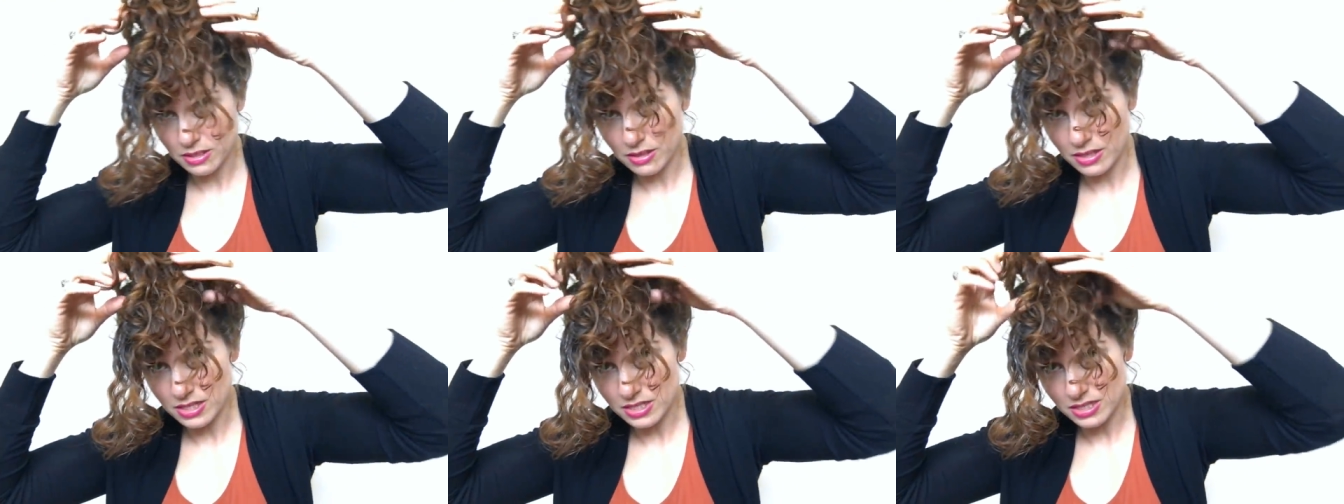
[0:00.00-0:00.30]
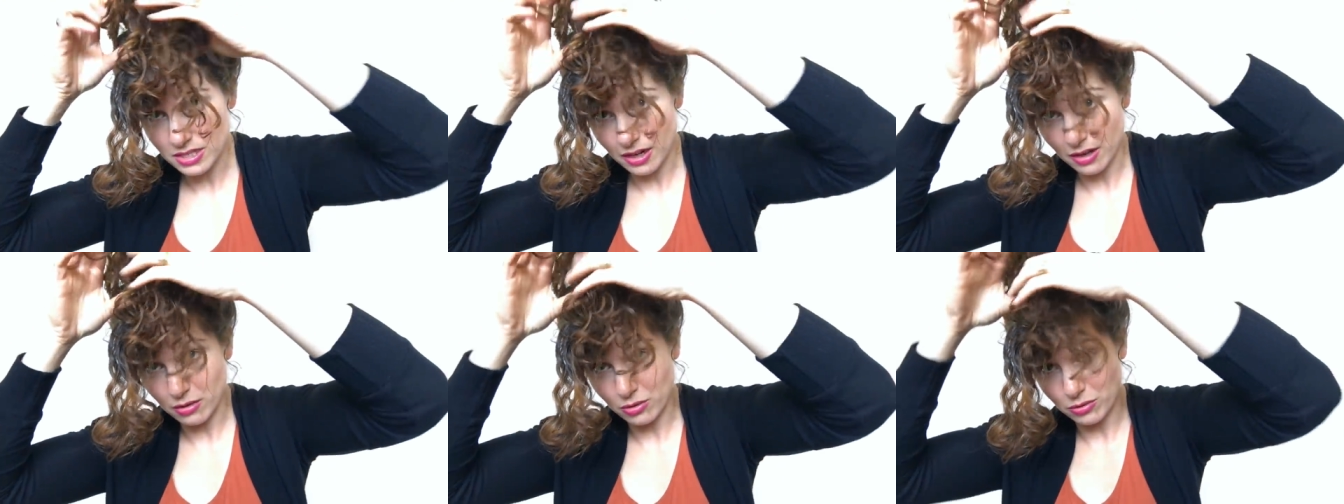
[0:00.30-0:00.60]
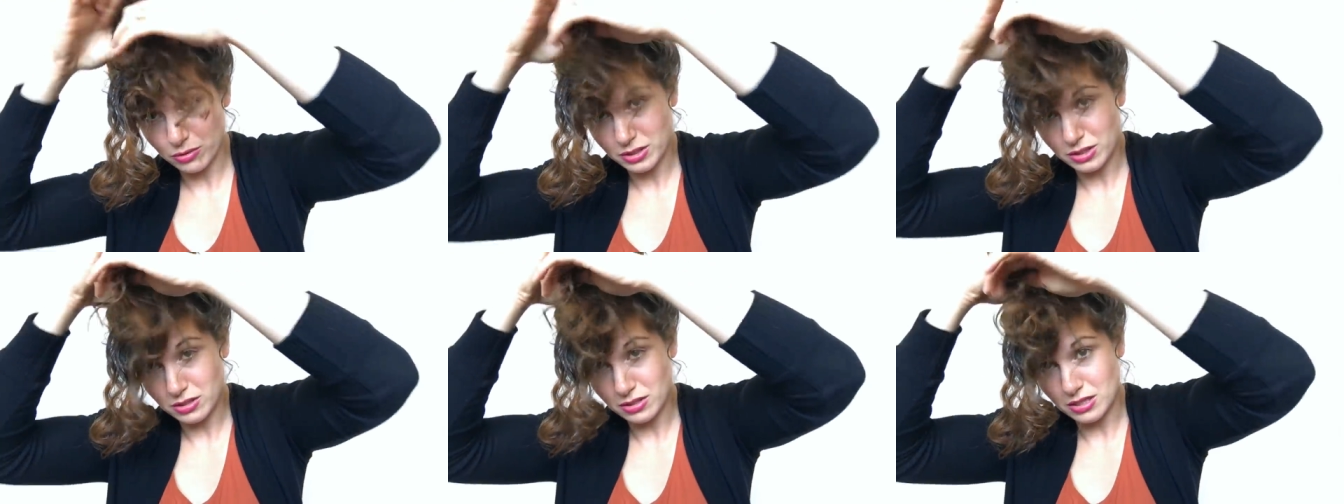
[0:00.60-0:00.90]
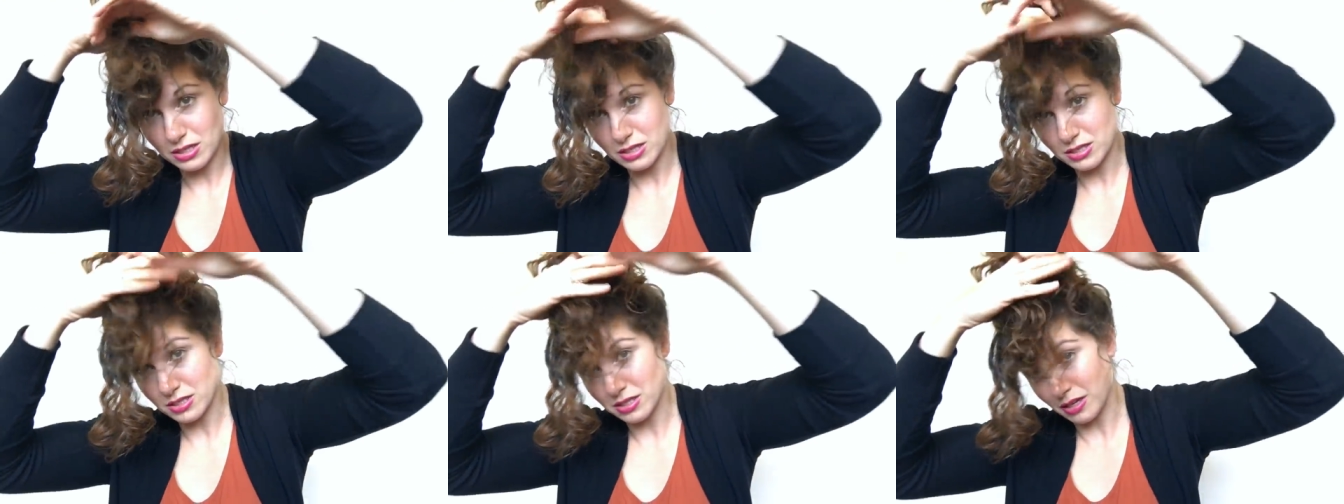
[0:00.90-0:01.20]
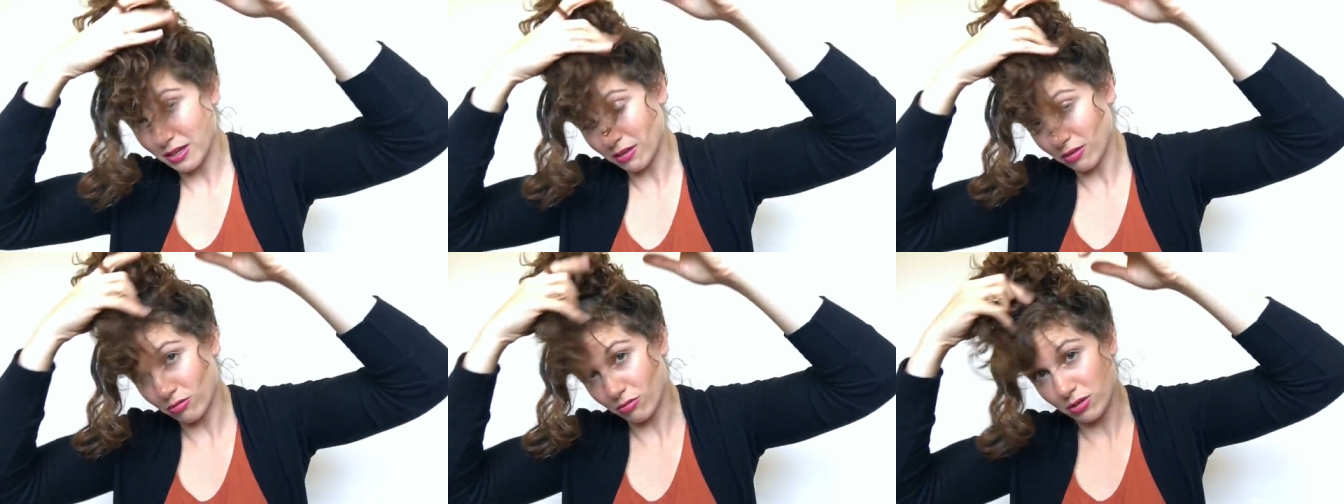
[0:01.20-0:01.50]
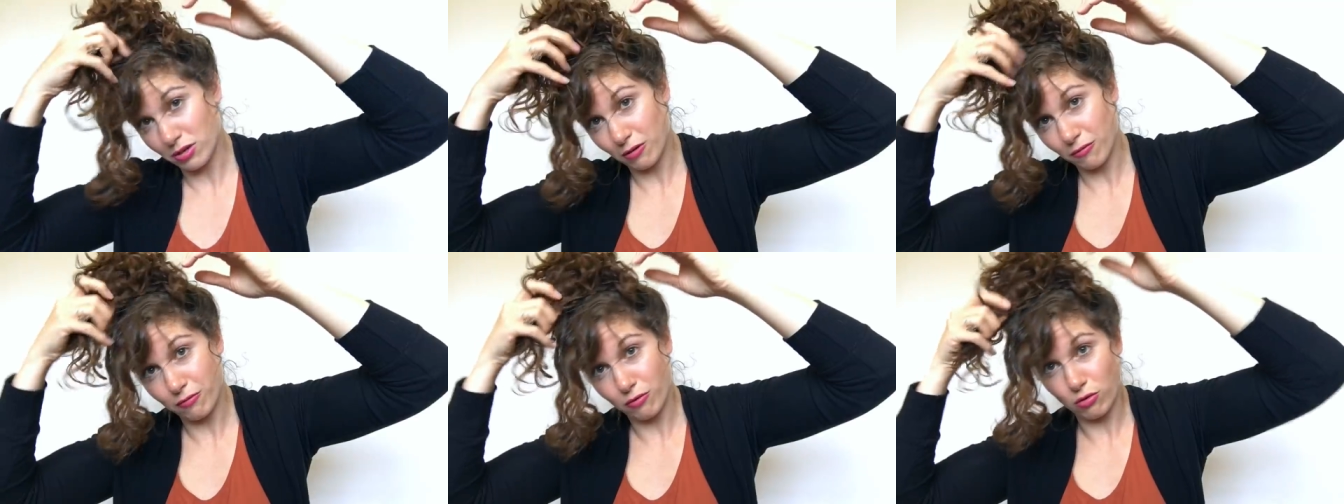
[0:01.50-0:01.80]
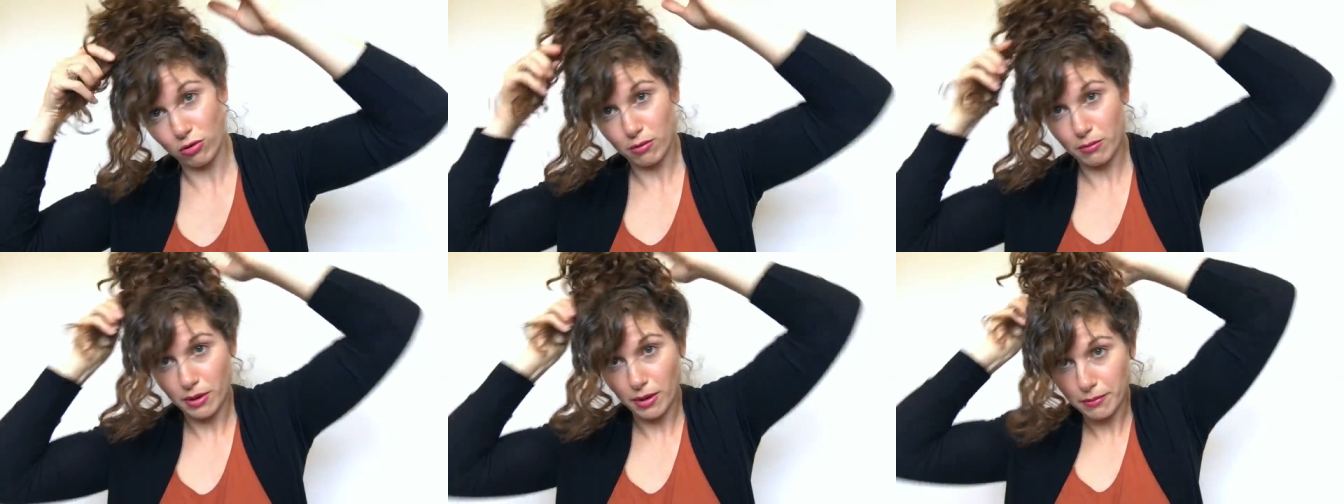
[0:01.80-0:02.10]
This style only needs like 3 or
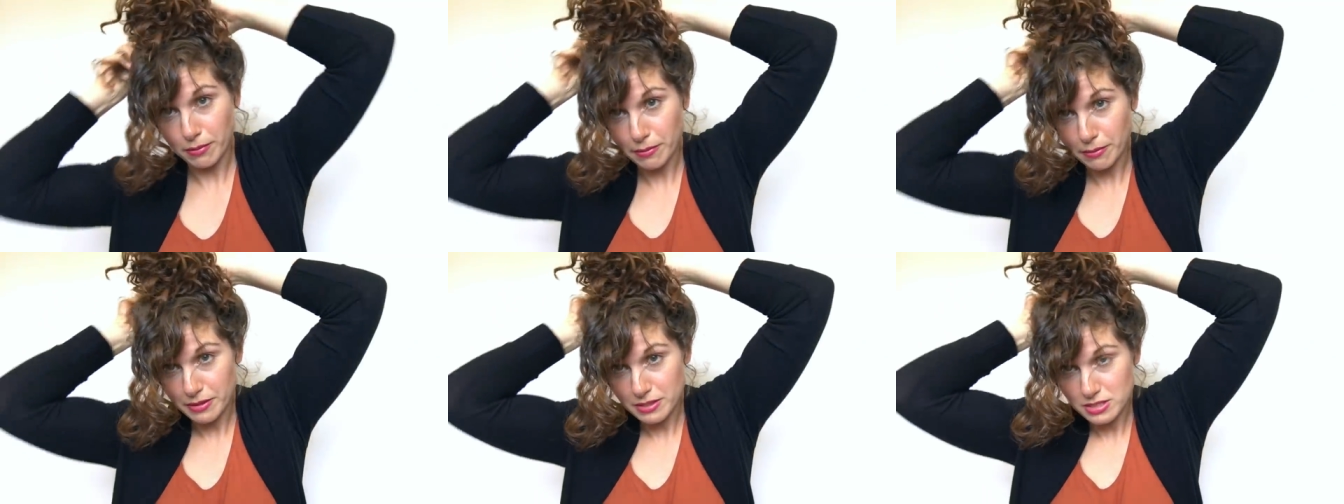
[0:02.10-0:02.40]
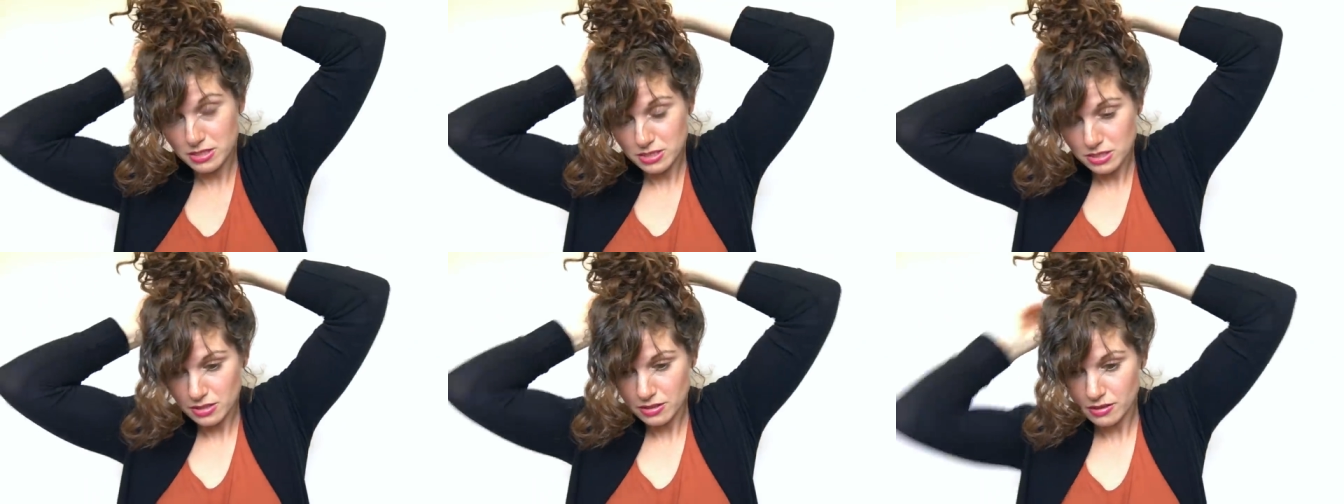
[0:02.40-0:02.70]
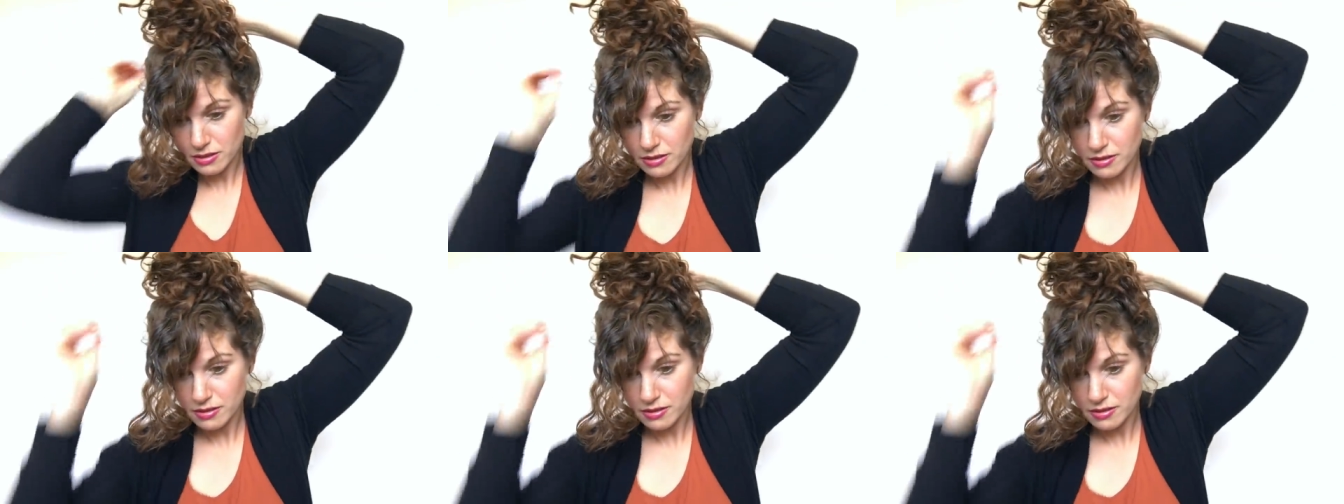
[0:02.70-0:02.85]
4 bobby pins,